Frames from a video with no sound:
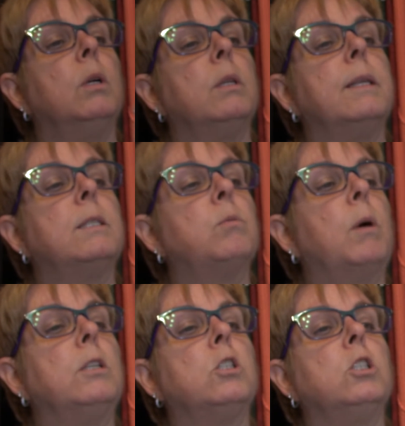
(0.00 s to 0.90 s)
This
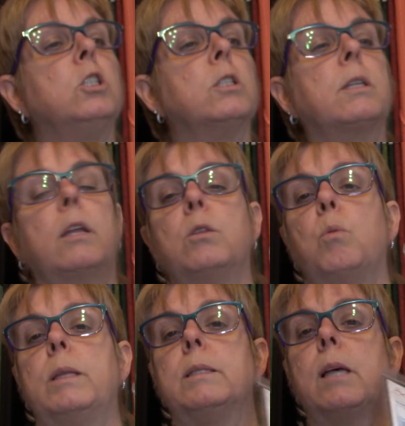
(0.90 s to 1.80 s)
one, she's just got the
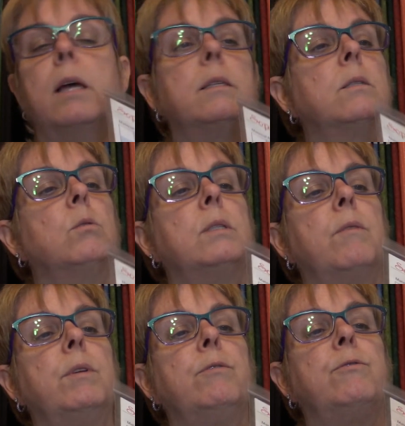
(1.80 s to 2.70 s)
one size. So
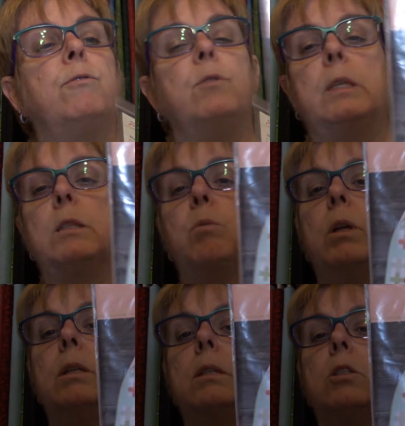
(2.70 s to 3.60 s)
this
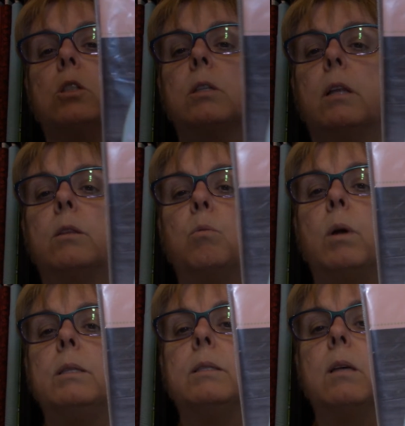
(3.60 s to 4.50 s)
one is just got the
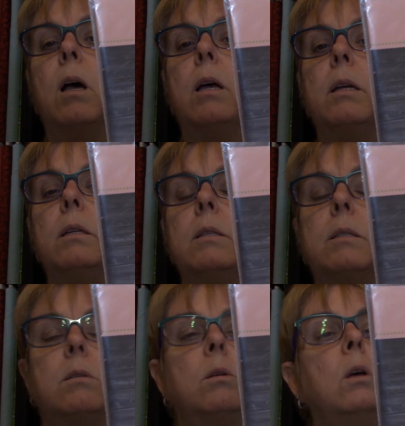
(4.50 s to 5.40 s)
one
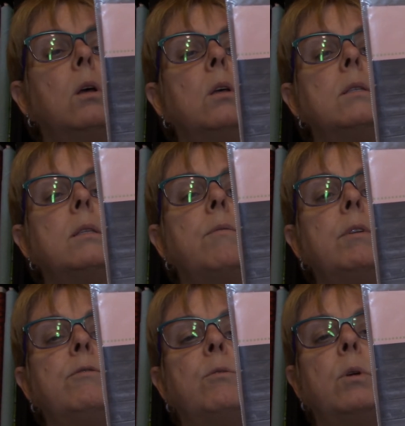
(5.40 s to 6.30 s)
size.
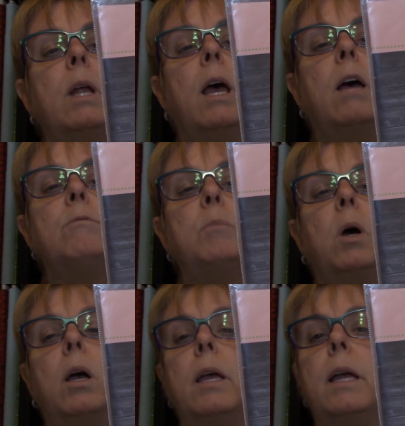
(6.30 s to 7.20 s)
74.5
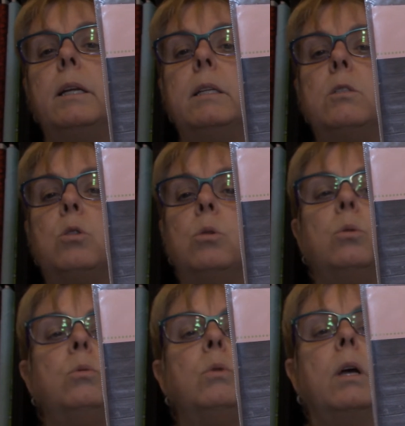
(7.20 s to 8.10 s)
by
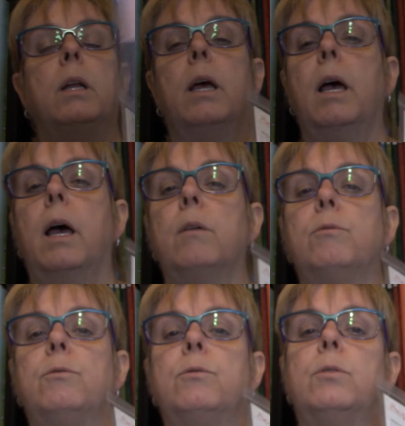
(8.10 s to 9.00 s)

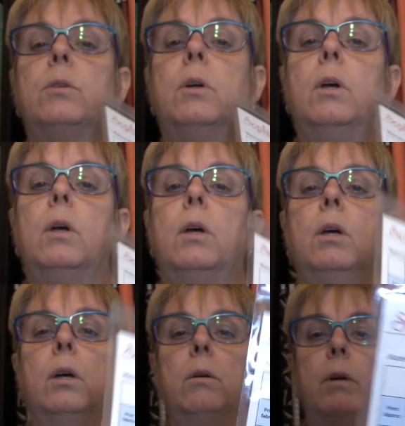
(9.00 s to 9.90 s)

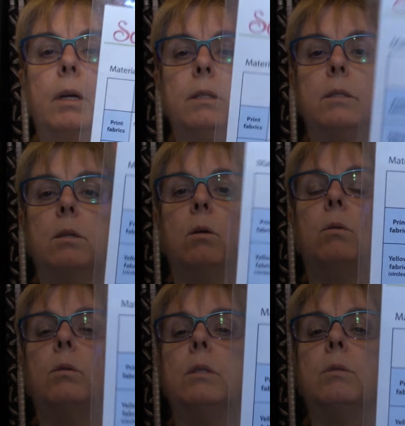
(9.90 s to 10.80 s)
82.5. All right,
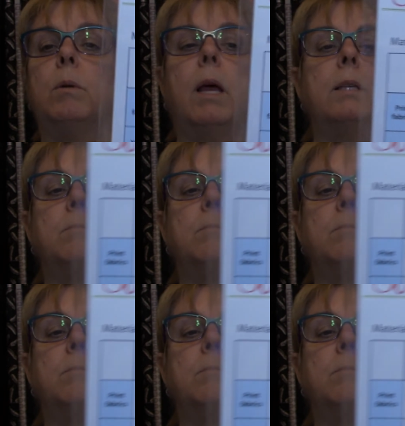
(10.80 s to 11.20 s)
so this one has